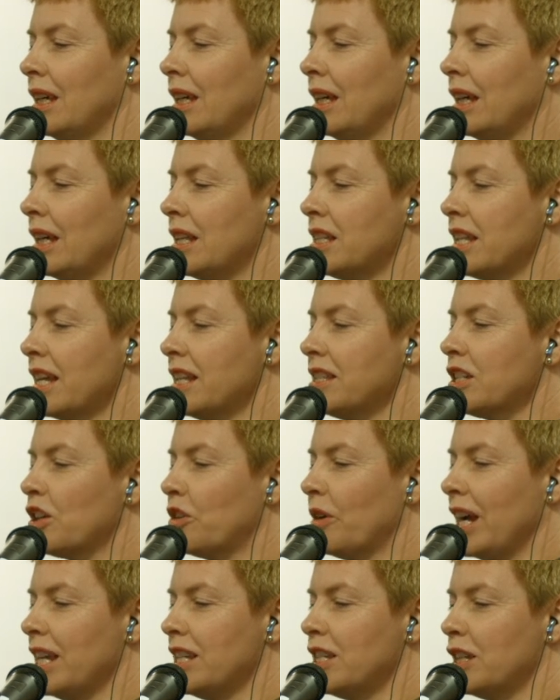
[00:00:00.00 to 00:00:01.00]
Sounds
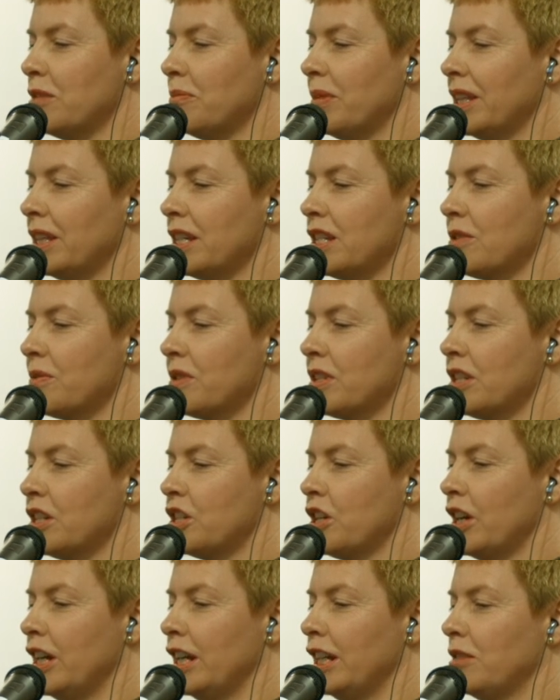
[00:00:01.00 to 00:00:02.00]
crazy, but this was the
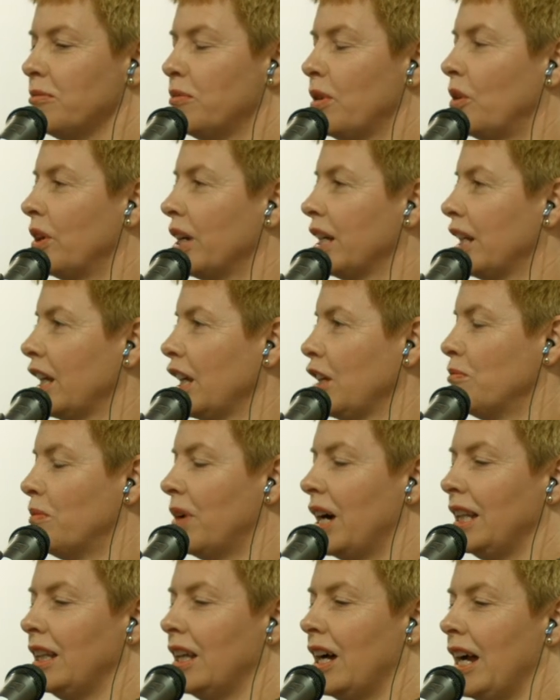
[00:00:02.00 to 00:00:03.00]
turning point in
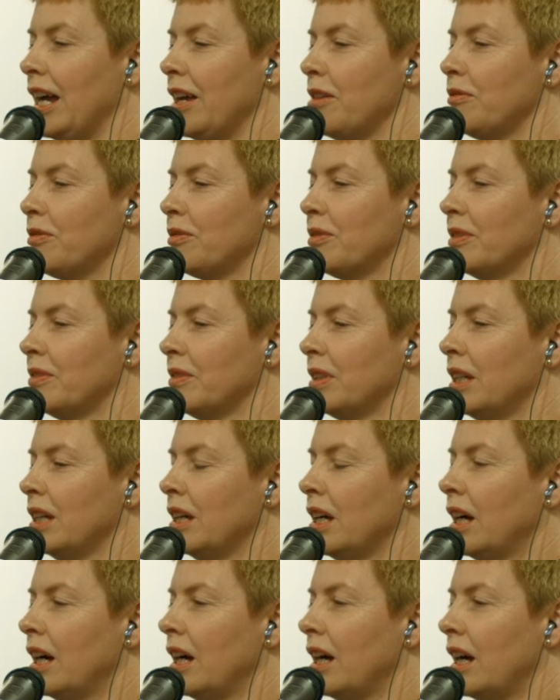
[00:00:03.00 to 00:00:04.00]
my life.
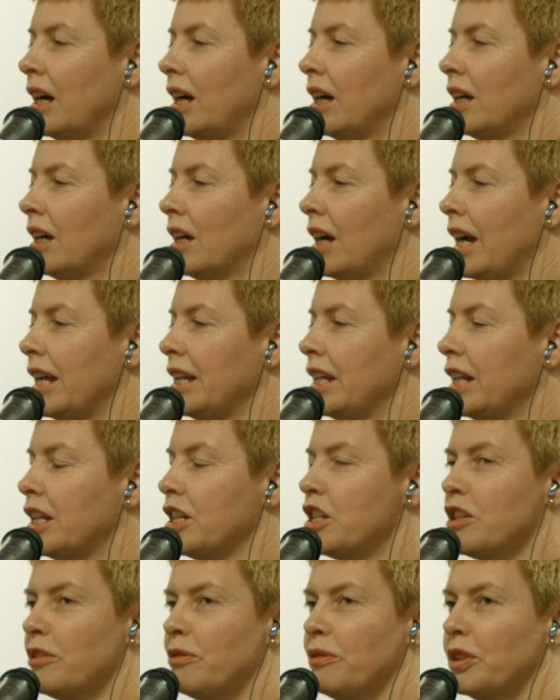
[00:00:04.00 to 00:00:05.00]
I
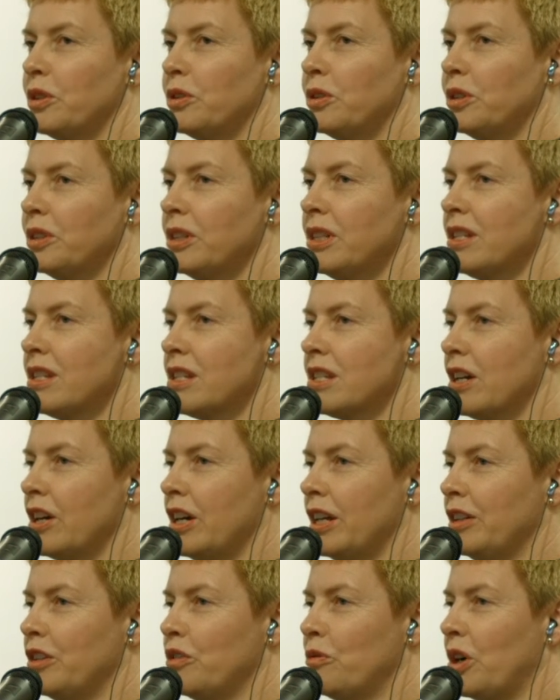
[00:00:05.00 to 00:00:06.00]
needed to feel good, so
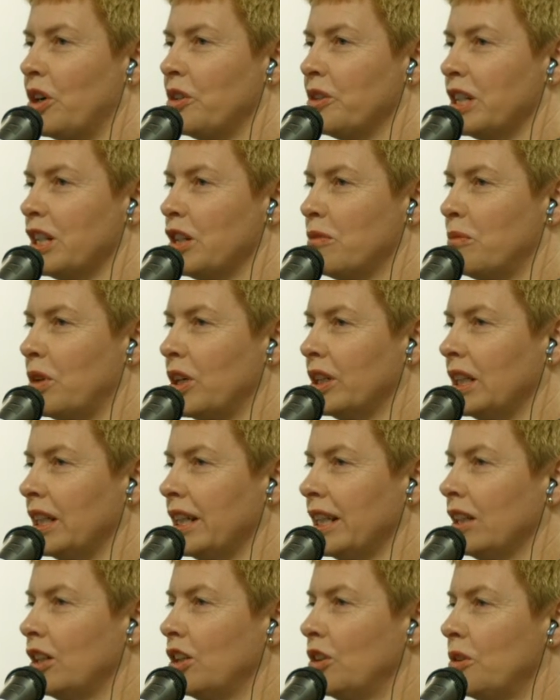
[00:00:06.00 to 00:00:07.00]
I enrolled in a
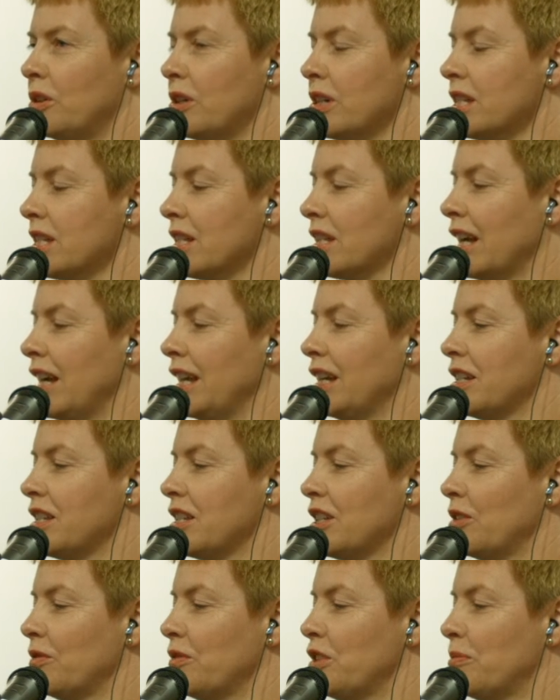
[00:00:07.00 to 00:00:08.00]
modelling course and a
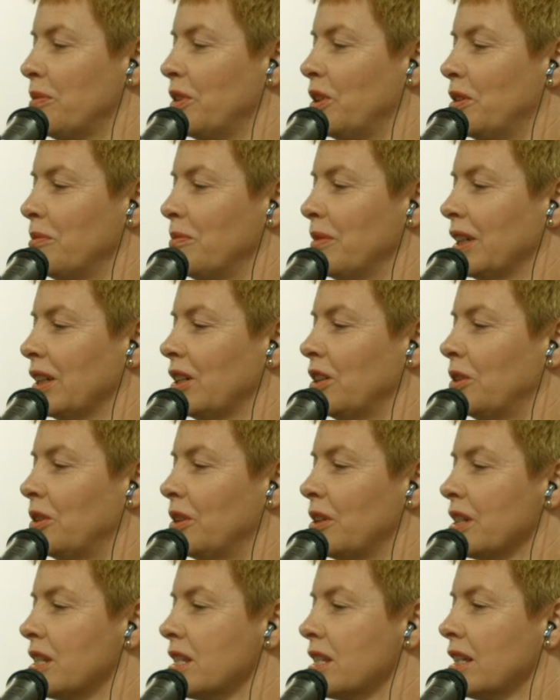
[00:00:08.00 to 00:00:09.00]
self-development
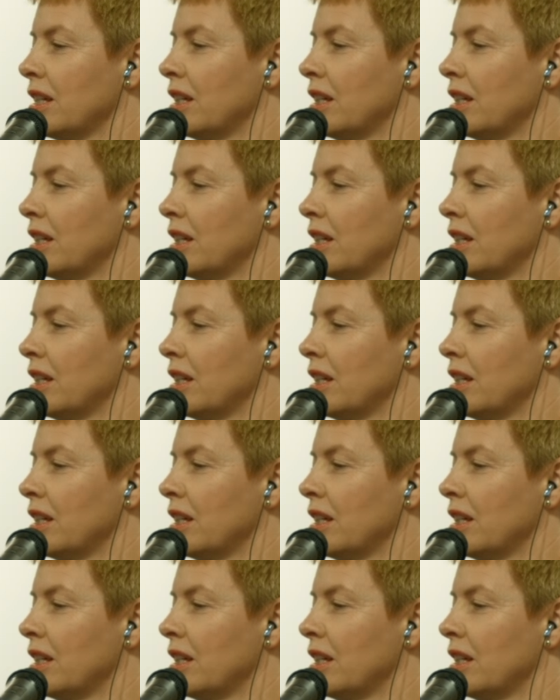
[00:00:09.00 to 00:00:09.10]
course.